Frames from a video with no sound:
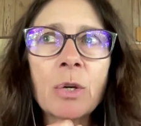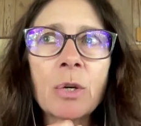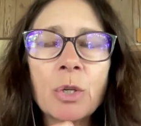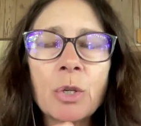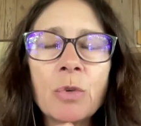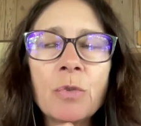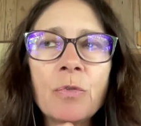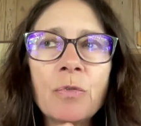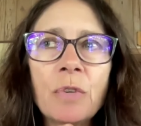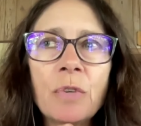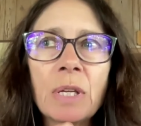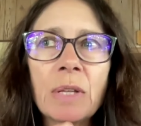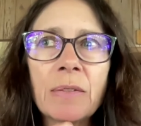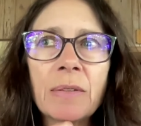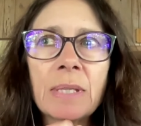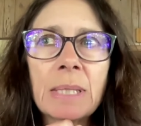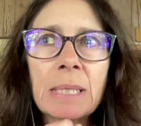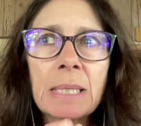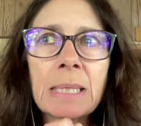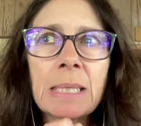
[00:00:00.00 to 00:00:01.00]
or you feel
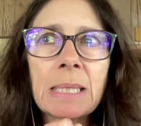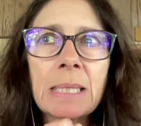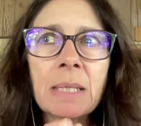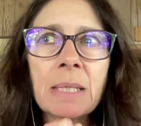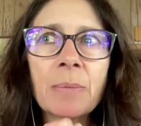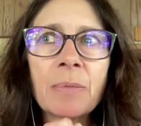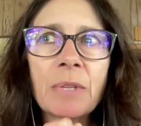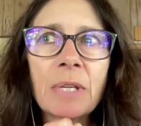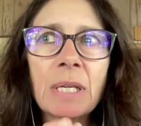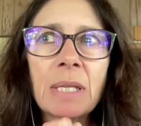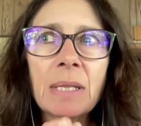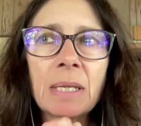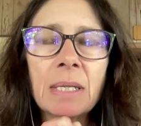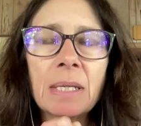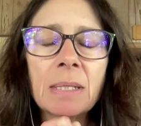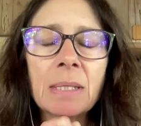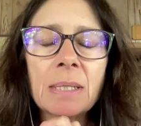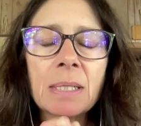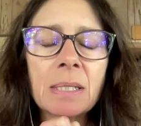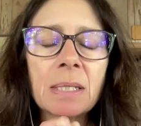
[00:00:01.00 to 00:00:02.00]
that this is something that
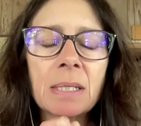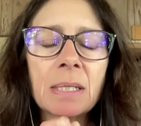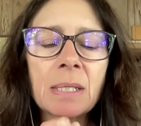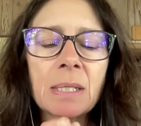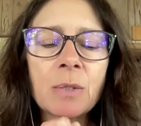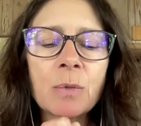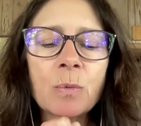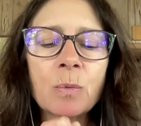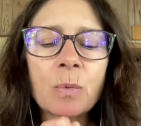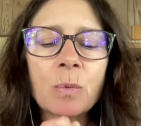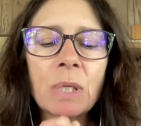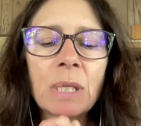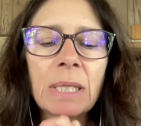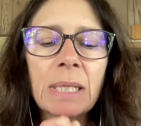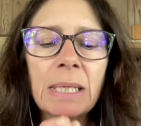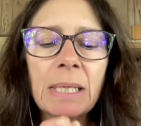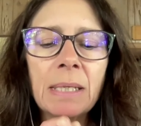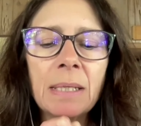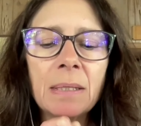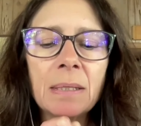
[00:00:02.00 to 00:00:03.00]
is
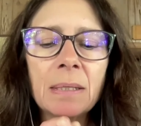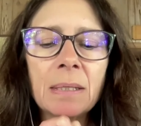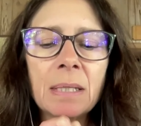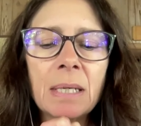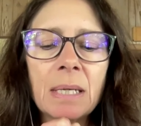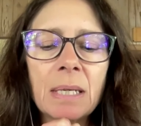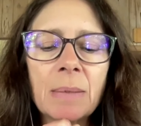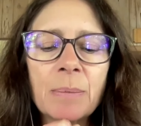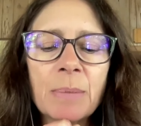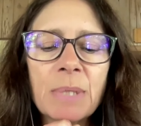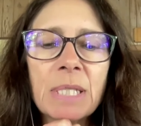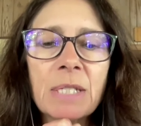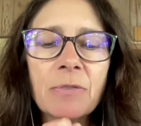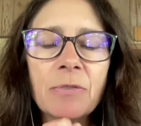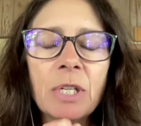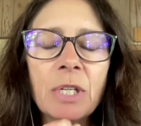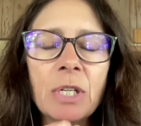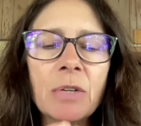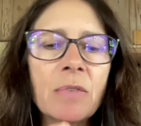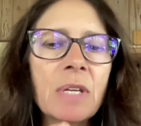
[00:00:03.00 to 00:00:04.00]
really
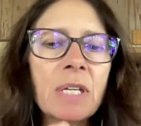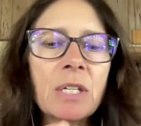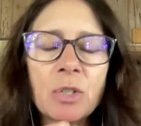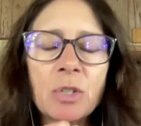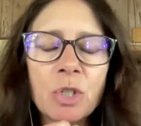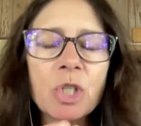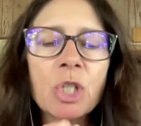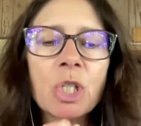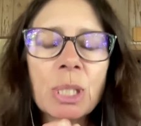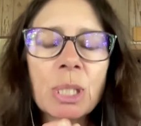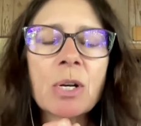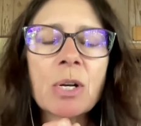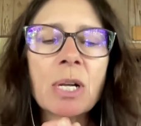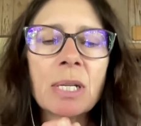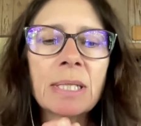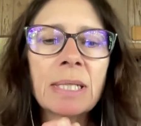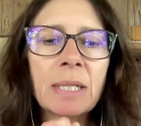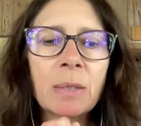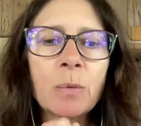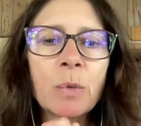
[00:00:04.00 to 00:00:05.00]
severe, then you should just call
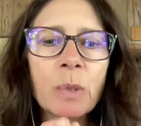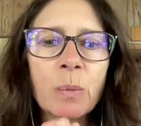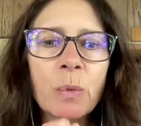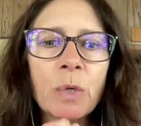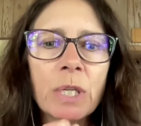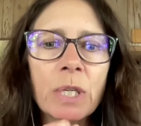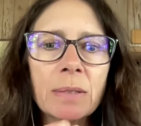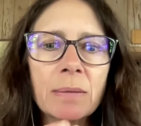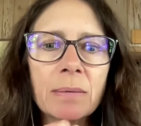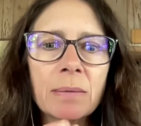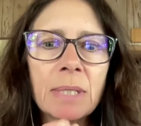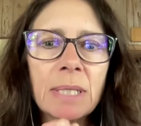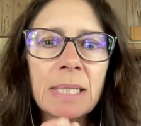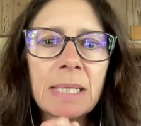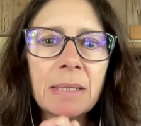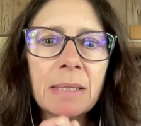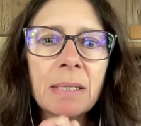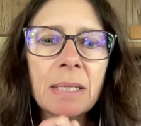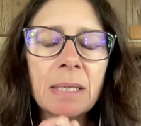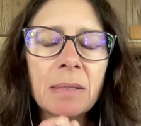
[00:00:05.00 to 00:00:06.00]
911,
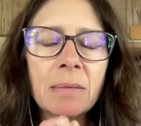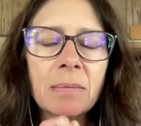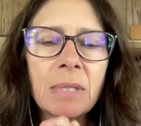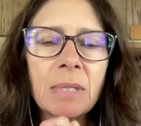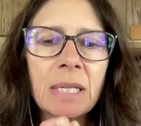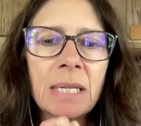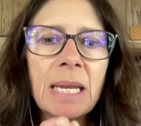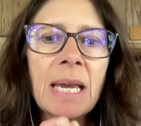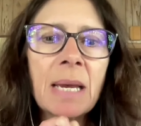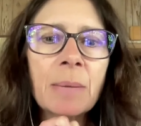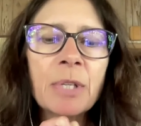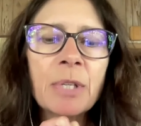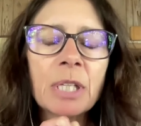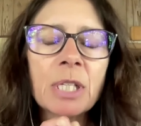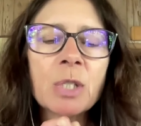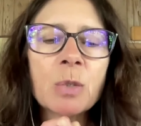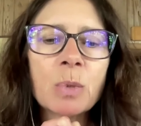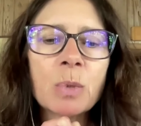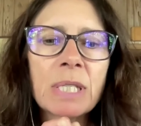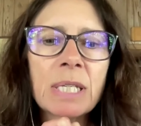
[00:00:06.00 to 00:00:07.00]
and an
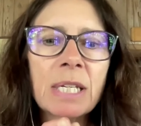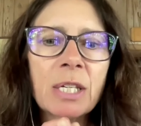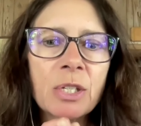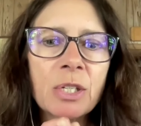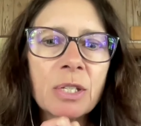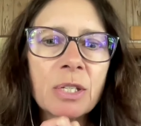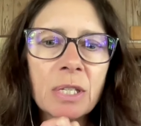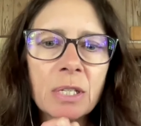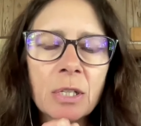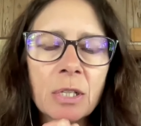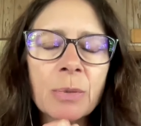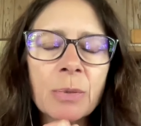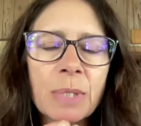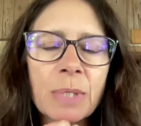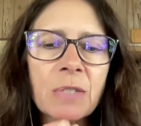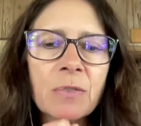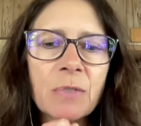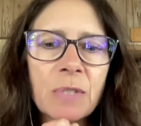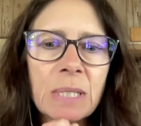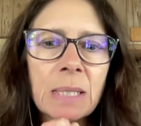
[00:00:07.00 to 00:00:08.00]
ambulance will take you to the
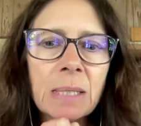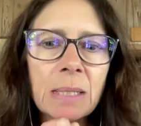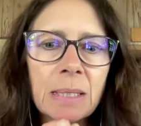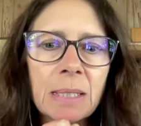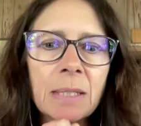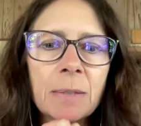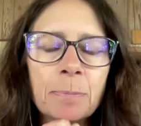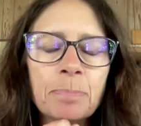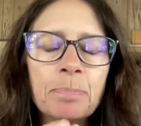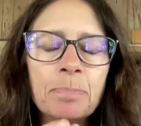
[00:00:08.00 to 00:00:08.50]
closest facility.